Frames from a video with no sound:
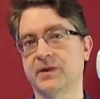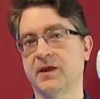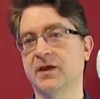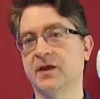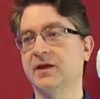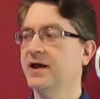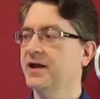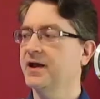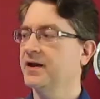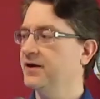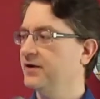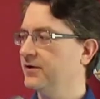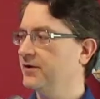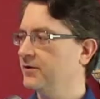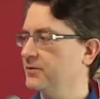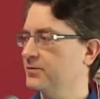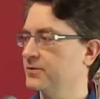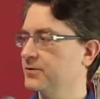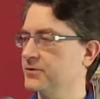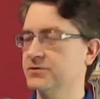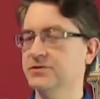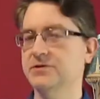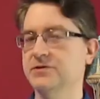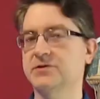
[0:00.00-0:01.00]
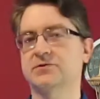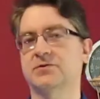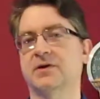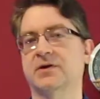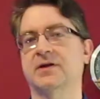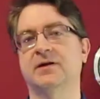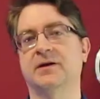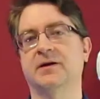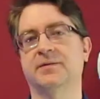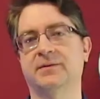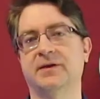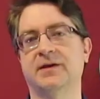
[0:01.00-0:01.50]
and another person is trying
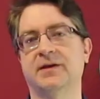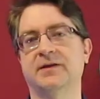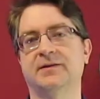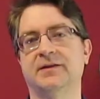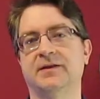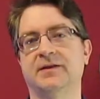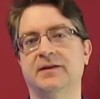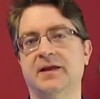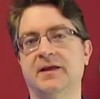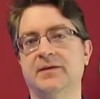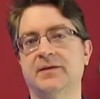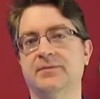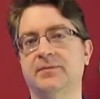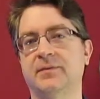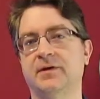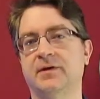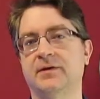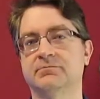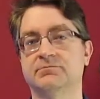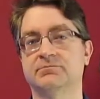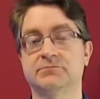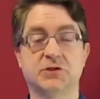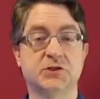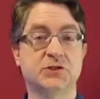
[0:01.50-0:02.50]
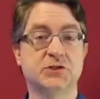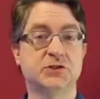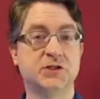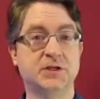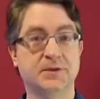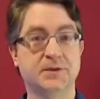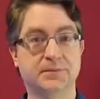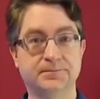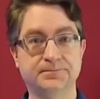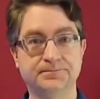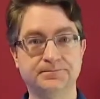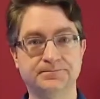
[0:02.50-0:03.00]
to update the name to
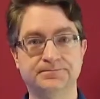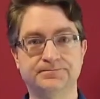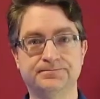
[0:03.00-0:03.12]
Jim,